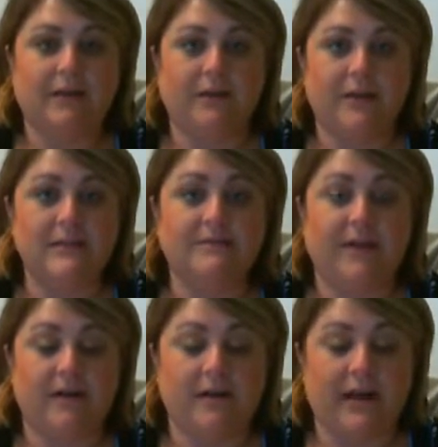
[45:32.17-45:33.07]
it's
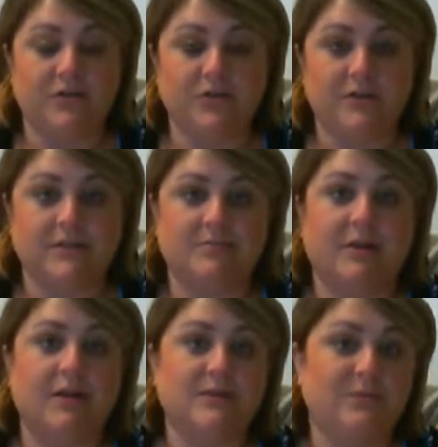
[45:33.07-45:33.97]
very dangerous
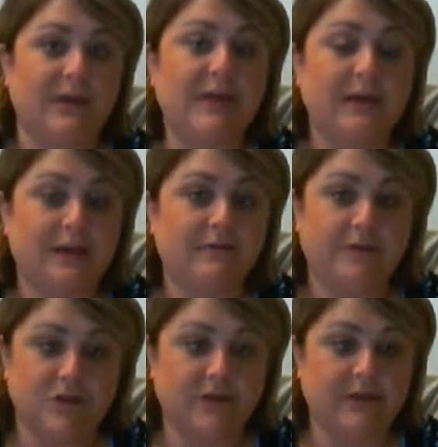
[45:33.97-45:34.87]
because we could
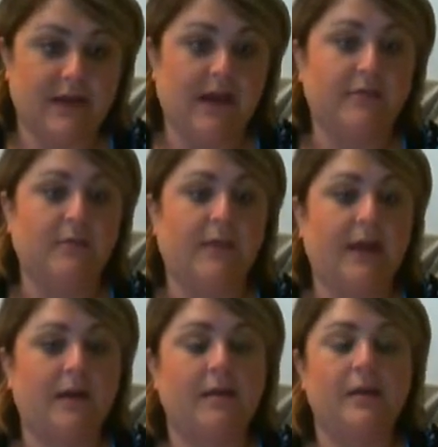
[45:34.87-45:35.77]
eventually die from
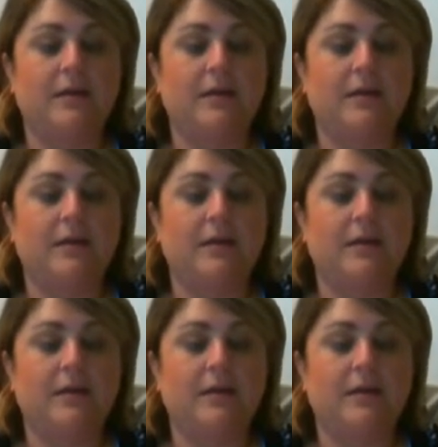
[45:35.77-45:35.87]
that.